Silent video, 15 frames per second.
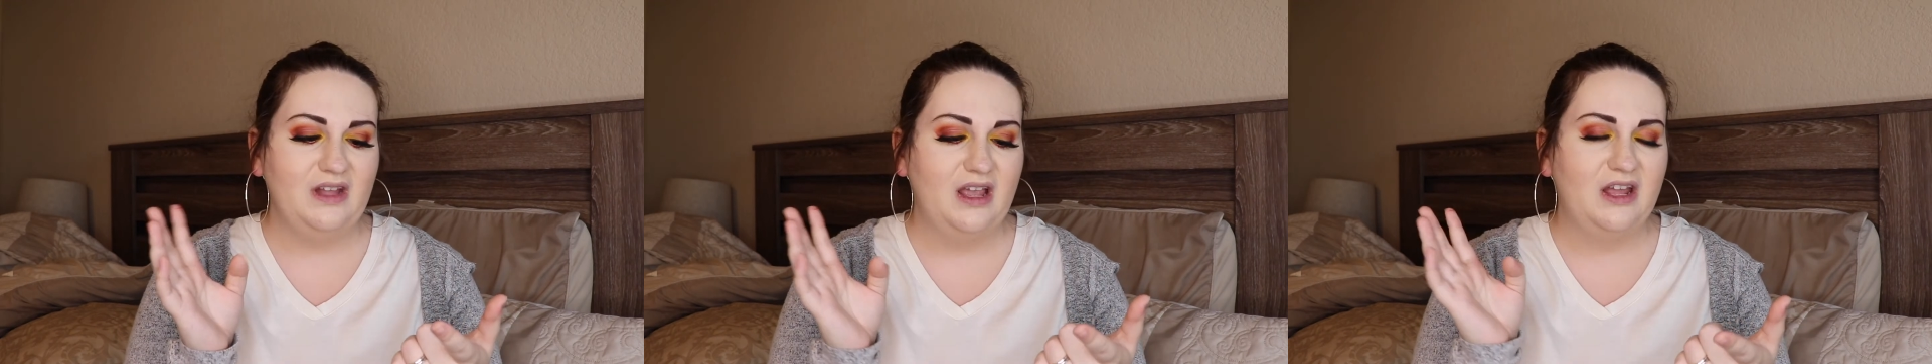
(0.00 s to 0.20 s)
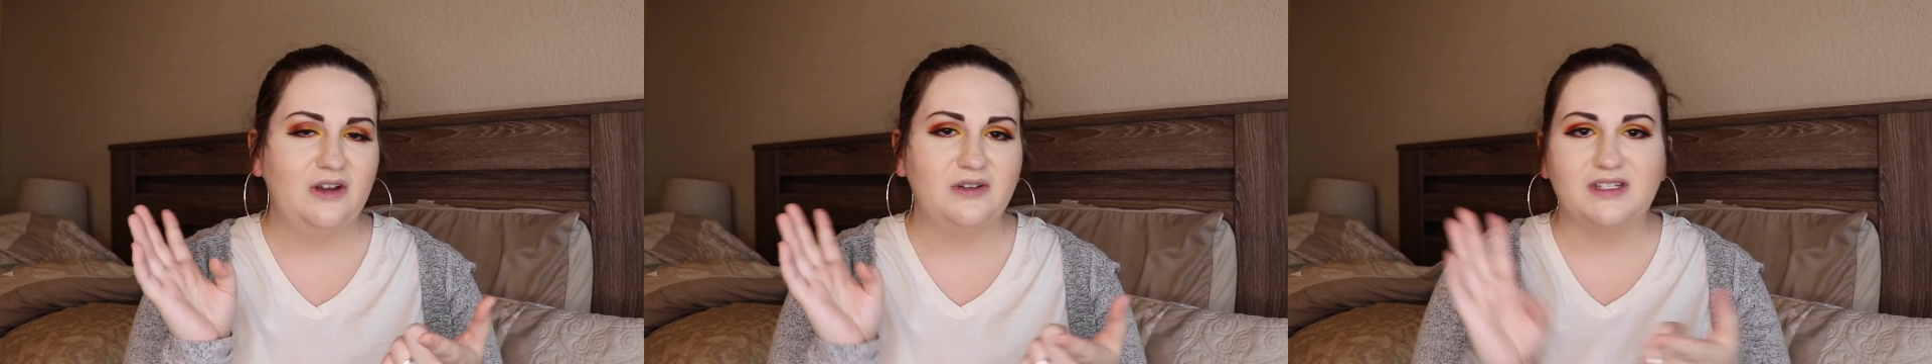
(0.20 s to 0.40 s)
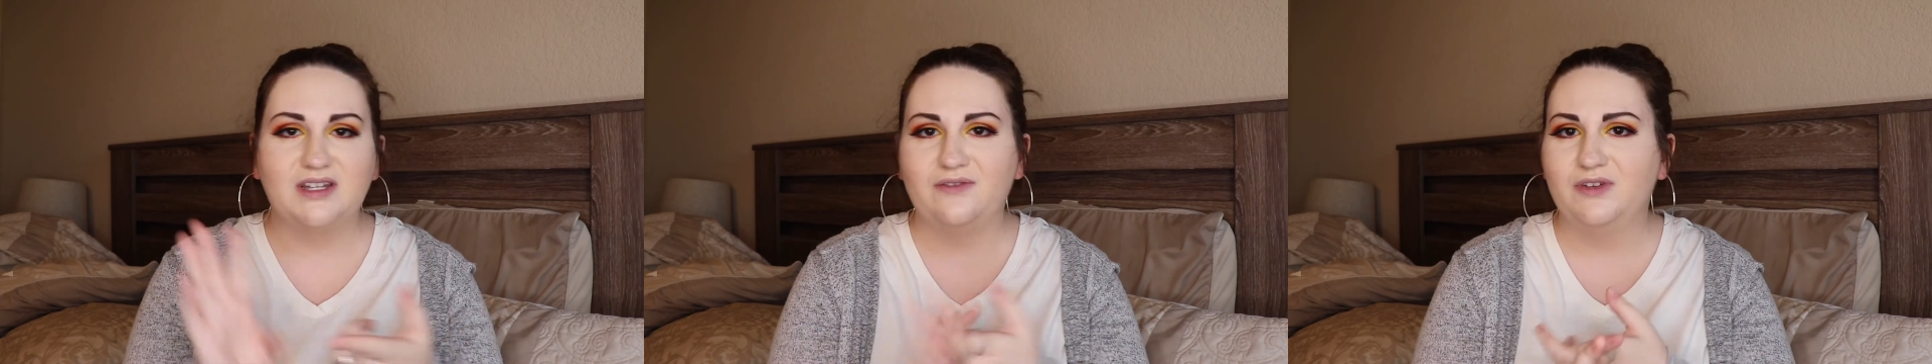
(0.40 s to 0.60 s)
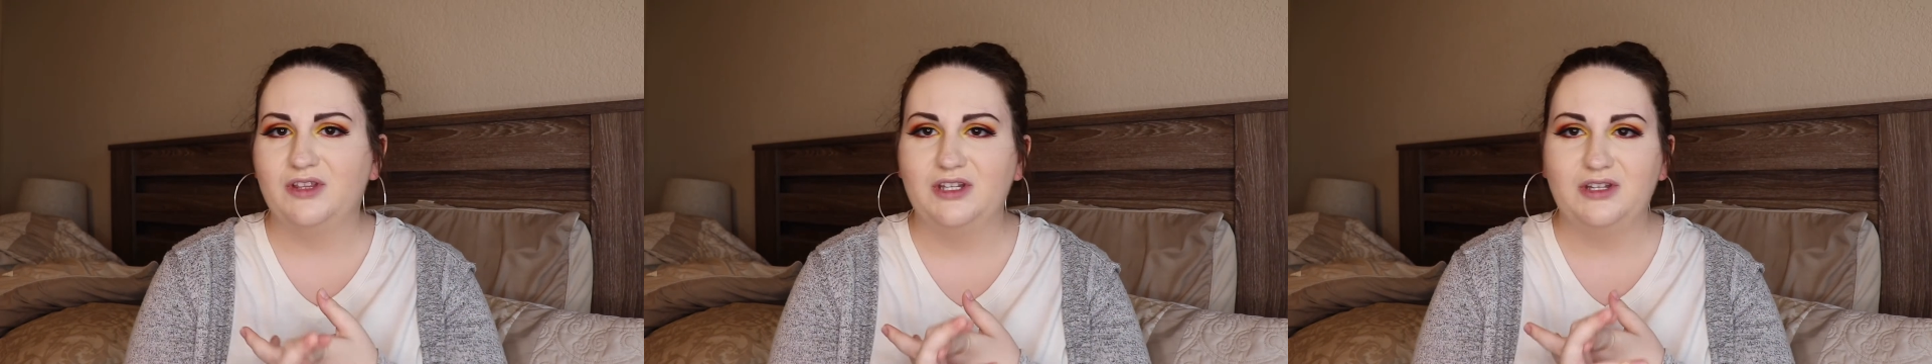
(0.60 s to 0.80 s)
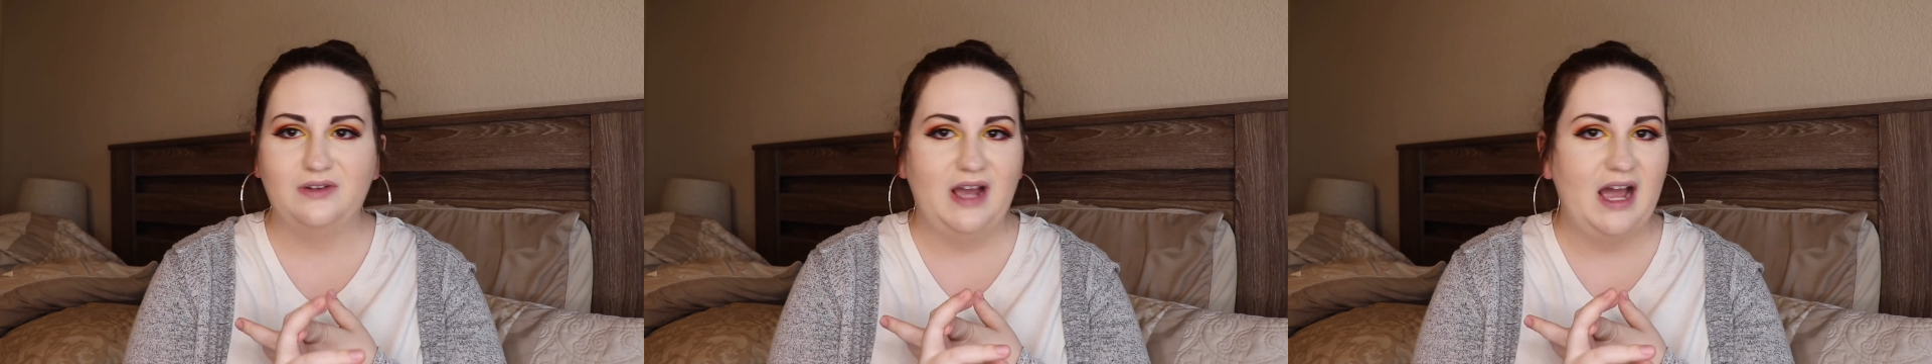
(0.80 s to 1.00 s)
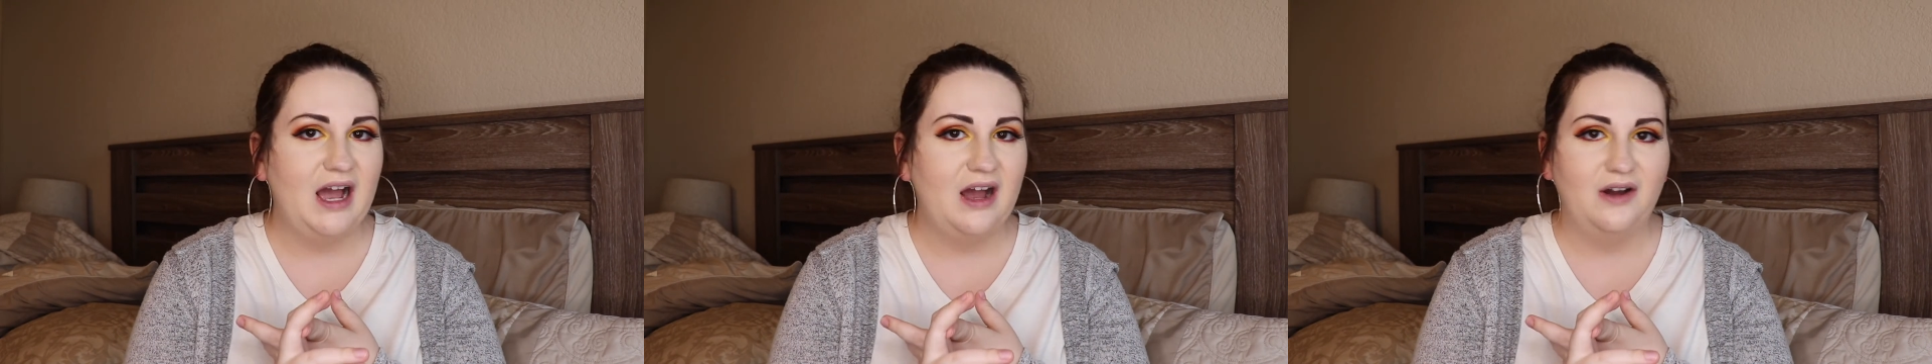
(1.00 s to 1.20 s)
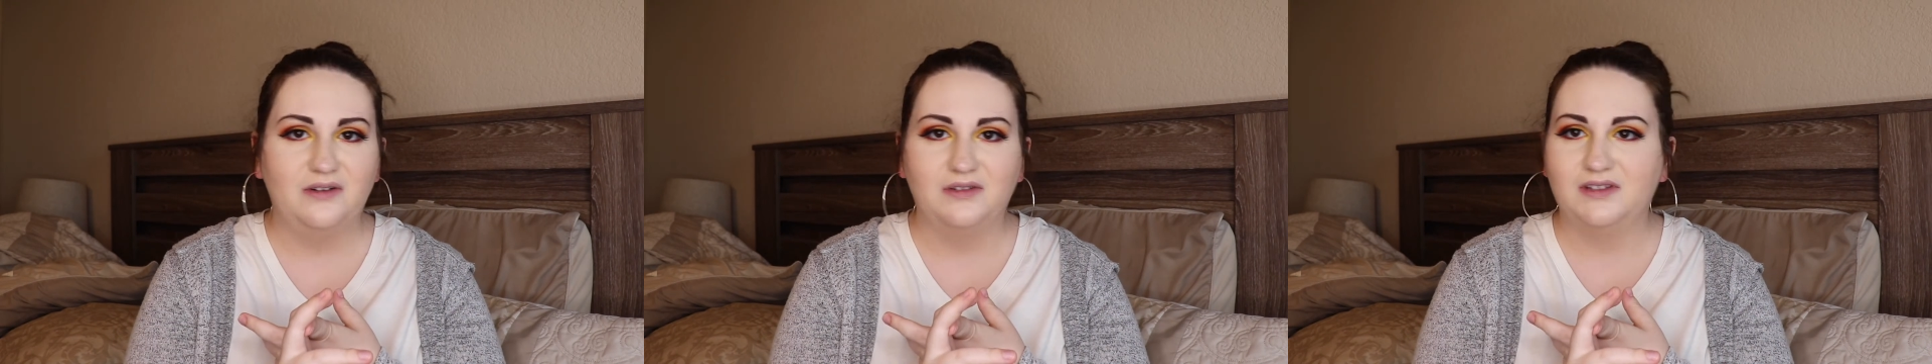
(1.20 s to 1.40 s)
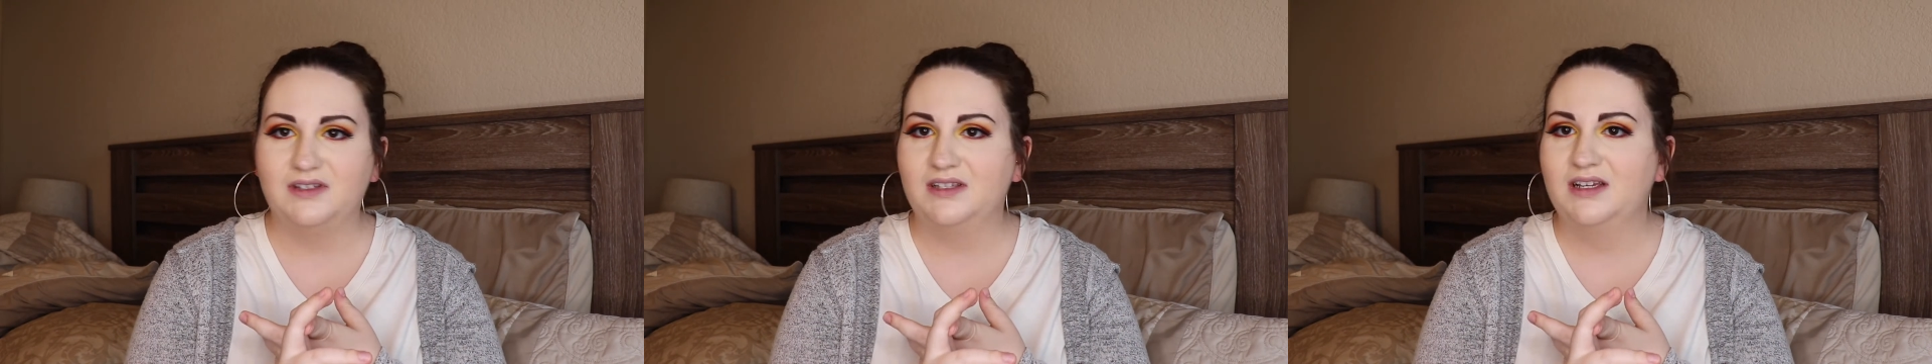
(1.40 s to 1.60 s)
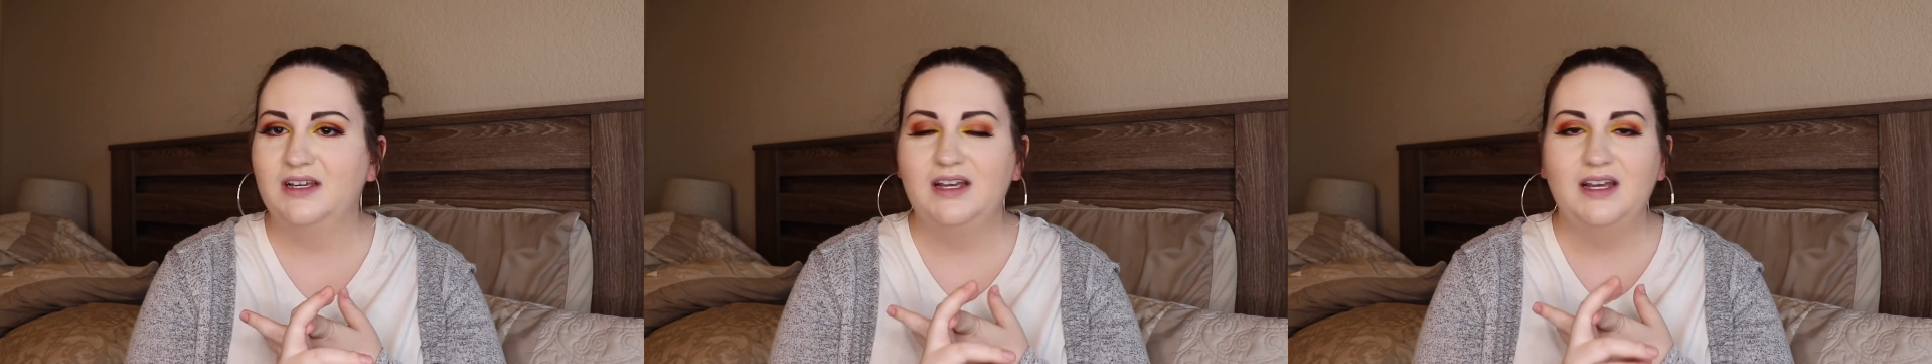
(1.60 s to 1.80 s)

you know, stuff with the new house,